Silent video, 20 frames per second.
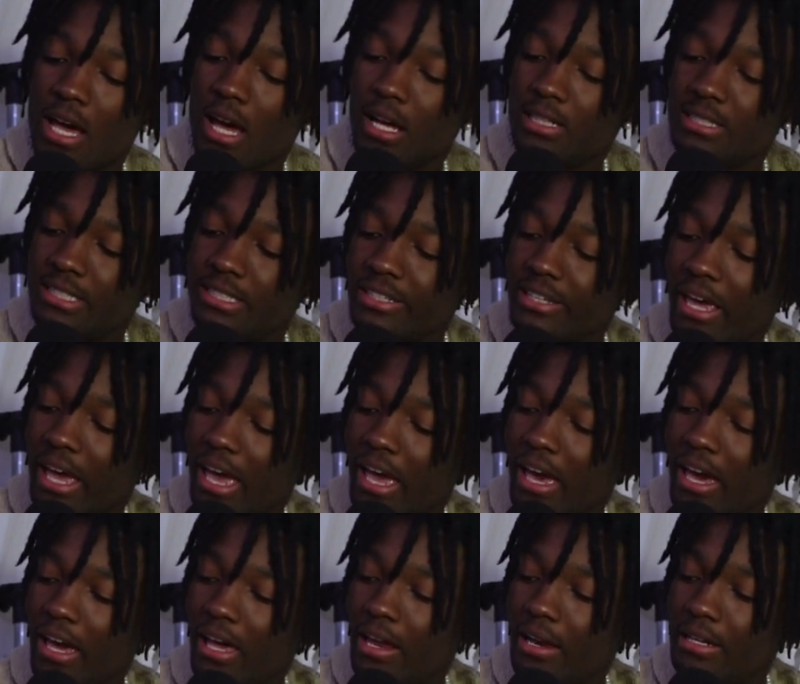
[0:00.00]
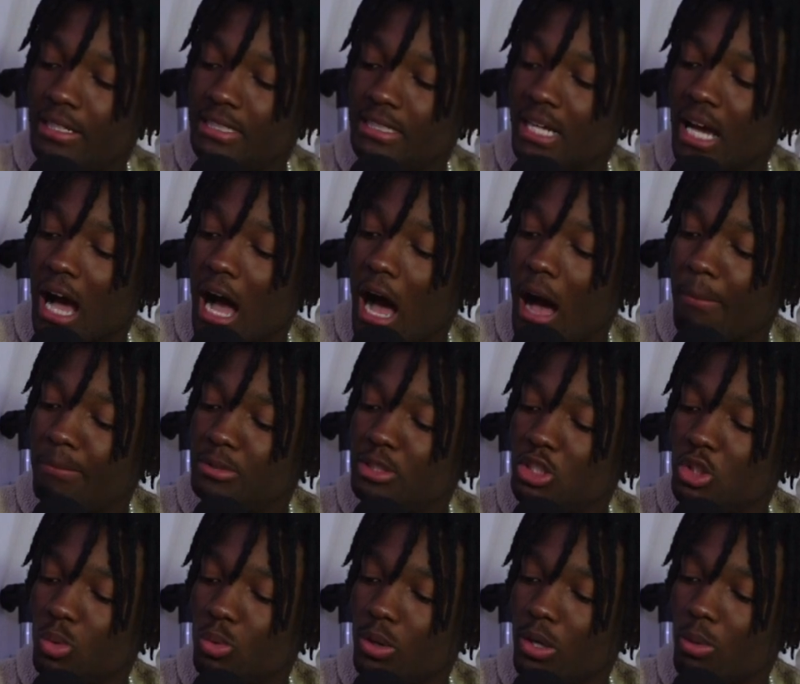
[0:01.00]
a tan top
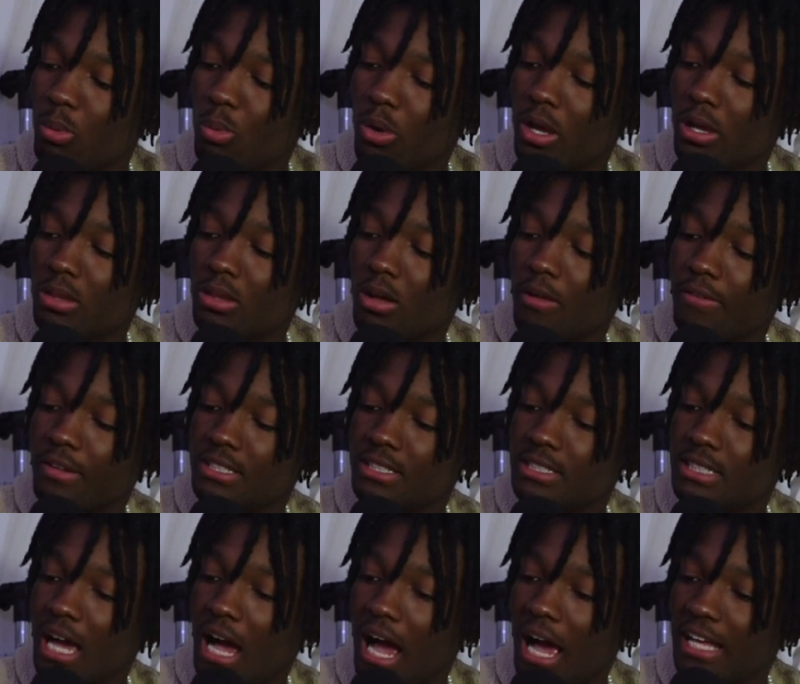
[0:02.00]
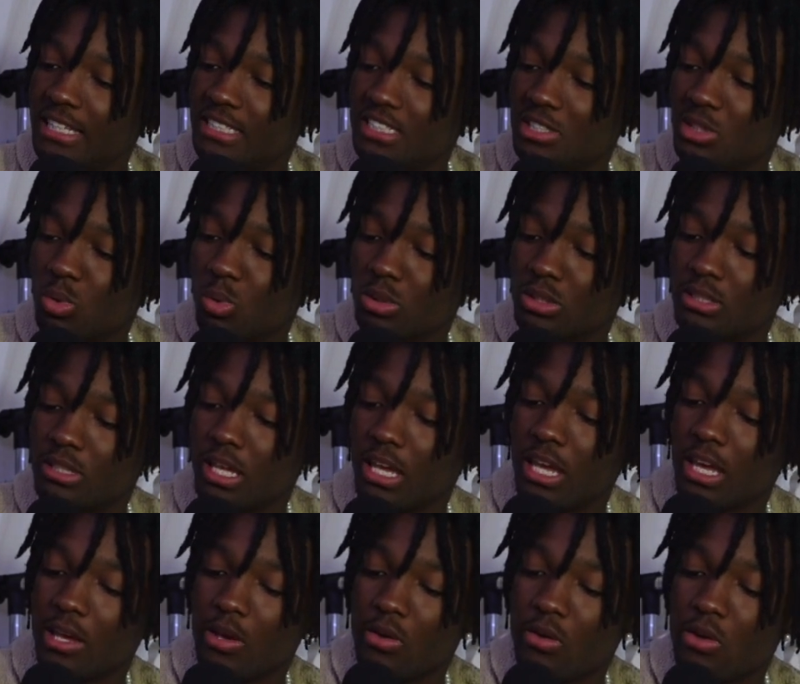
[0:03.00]
to it with on the sides and towards the
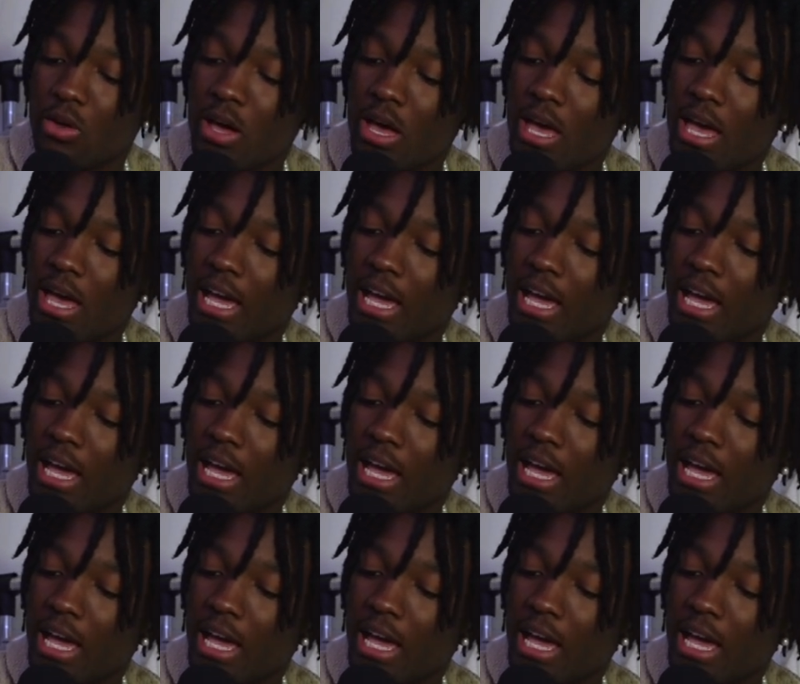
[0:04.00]
heel.